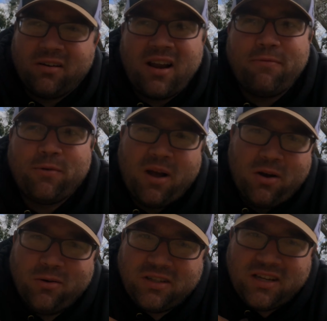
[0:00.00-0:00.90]
Not for my
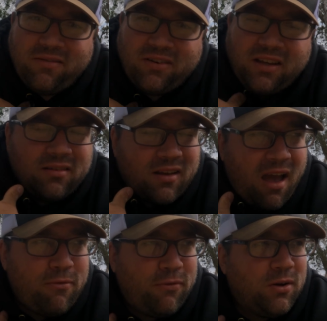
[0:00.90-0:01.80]
own safety.
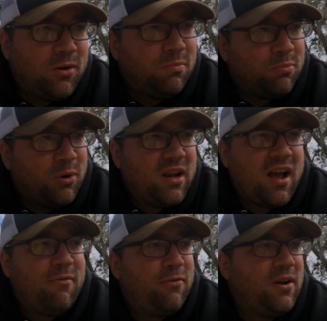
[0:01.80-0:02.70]
I feel pretty
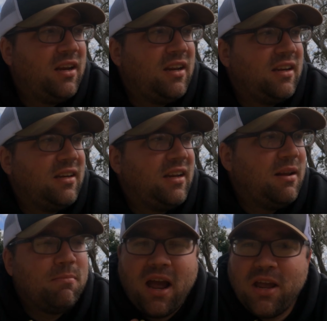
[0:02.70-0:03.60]
confident
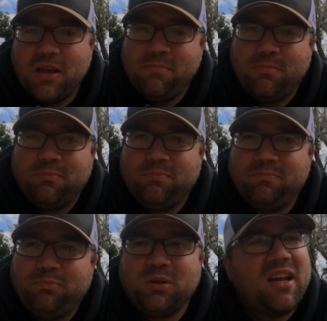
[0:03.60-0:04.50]
in my
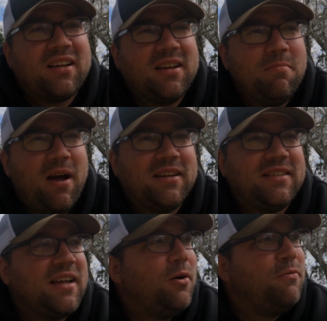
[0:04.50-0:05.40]
protecting
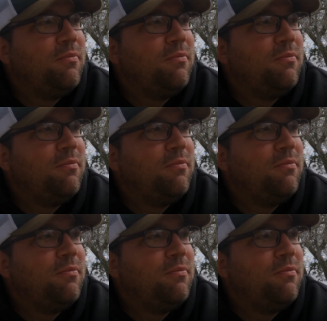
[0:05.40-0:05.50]
myself.